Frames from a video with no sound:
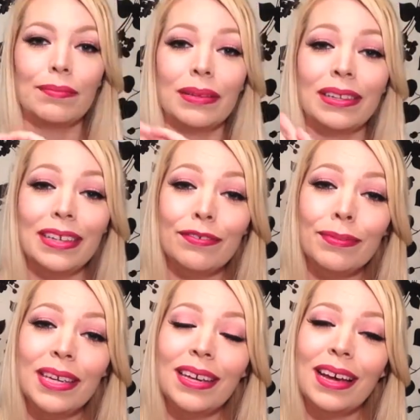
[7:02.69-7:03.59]
Believe
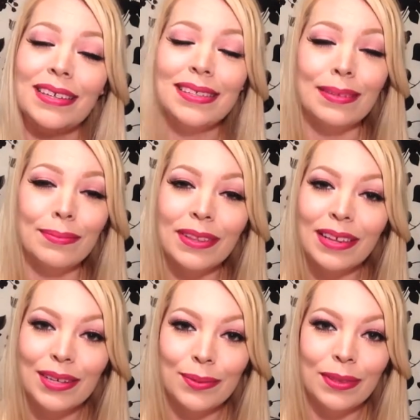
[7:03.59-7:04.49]
me, I
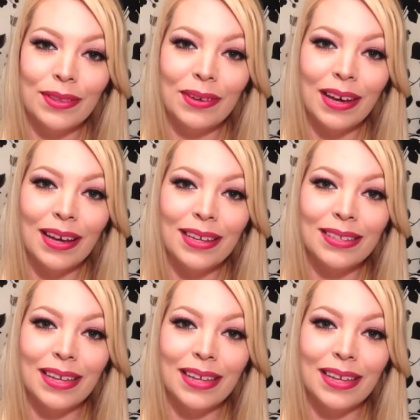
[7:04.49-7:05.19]
sympathize with you guys,